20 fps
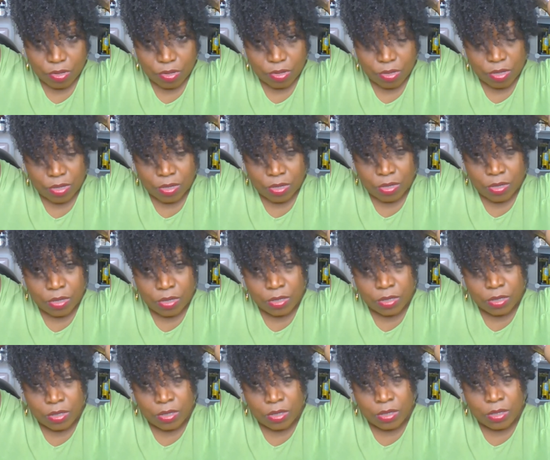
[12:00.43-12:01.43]

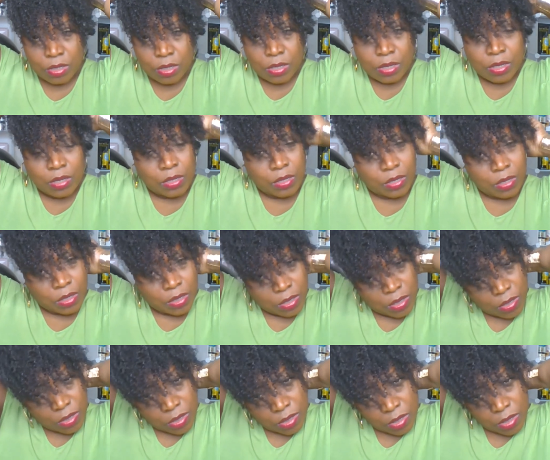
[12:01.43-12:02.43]

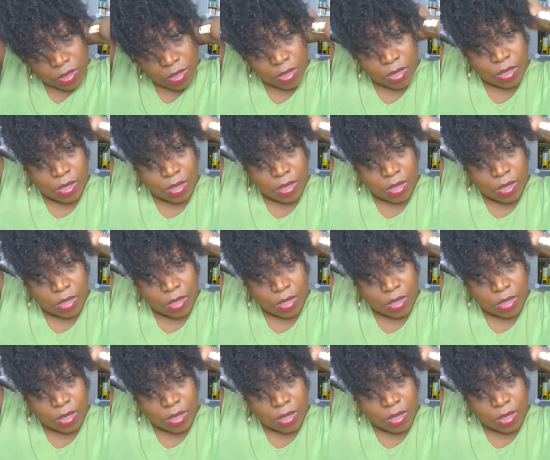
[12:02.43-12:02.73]
(silence)